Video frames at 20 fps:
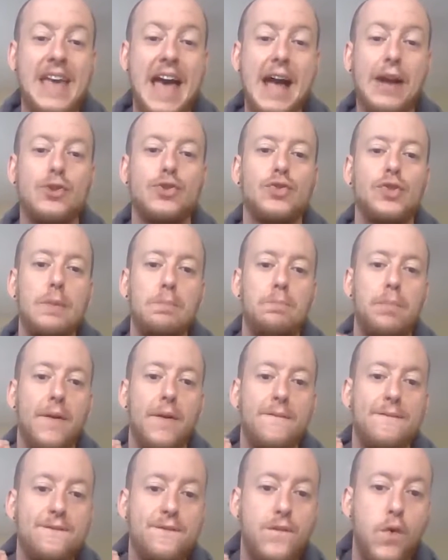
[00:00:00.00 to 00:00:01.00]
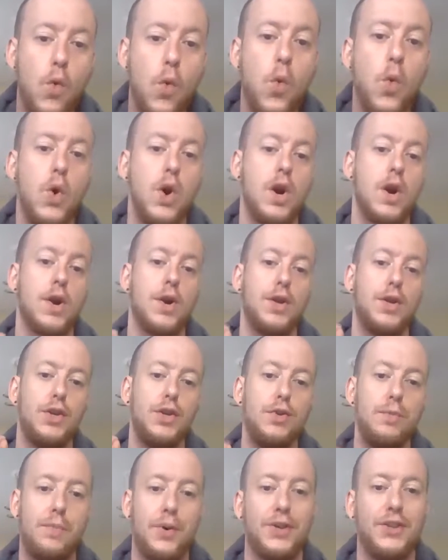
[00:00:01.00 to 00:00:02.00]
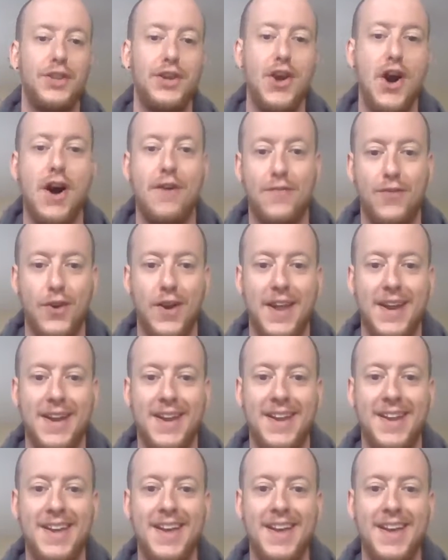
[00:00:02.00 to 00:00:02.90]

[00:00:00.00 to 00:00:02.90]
actually before you put the offer in.